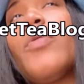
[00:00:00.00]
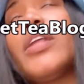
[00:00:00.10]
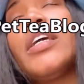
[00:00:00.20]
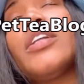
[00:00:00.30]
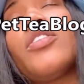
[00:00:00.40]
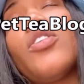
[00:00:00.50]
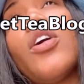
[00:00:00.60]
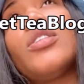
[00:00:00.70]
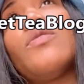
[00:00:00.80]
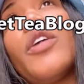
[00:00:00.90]
point to get
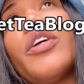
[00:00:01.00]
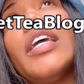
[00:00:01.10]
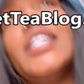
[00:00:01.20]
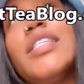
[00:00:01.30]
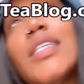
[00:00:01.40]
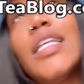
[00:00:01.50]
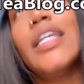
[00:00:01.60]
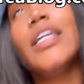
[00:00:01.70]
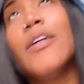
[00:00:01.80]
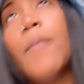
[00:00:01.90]
across very
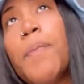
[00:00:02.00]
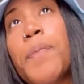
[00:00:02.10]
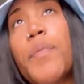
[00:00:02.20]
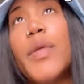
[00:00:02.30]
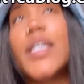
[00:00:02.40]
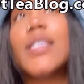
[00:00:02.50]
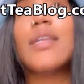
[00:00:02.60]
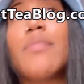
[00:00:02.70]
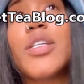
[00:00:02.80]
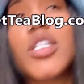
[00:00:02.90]
easily because
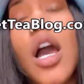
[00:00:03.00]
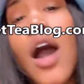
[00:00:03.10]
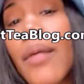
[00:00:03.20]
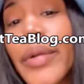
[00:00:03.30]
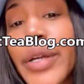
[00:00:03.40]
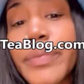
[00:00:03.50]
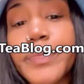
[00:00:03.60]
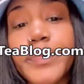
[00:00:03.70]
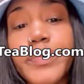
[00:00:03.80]
I'm much calmer.